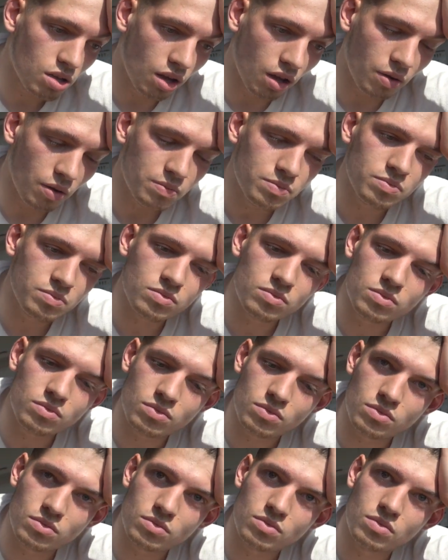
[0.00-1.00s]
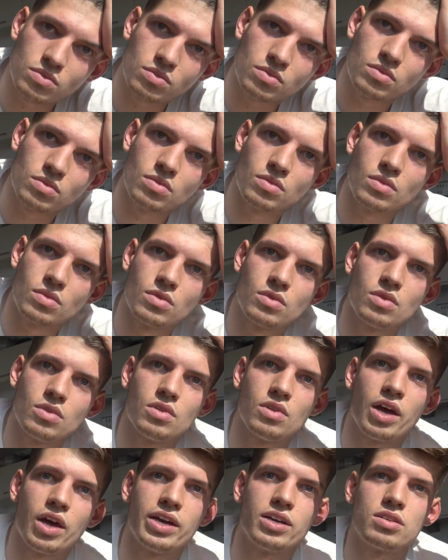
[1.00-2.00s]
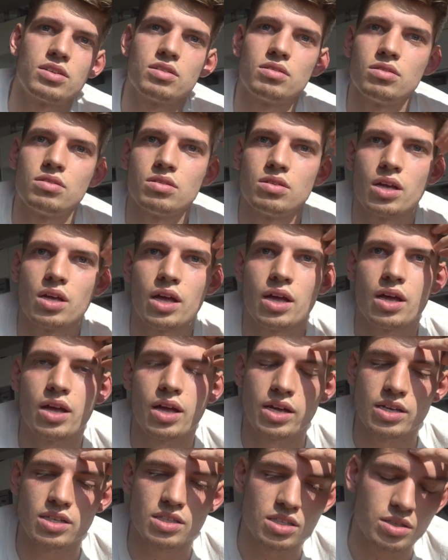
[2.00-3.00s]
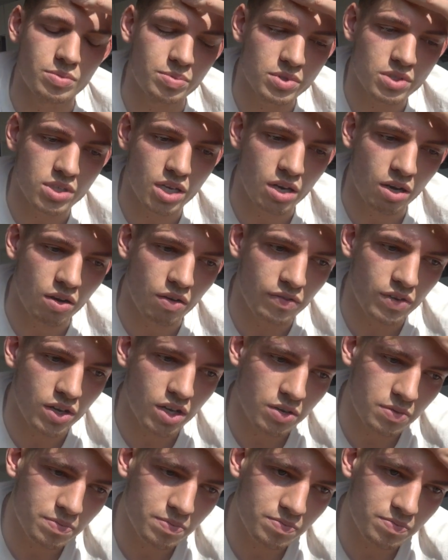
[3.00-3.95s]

Was everything gone? Like, eighty percent of it.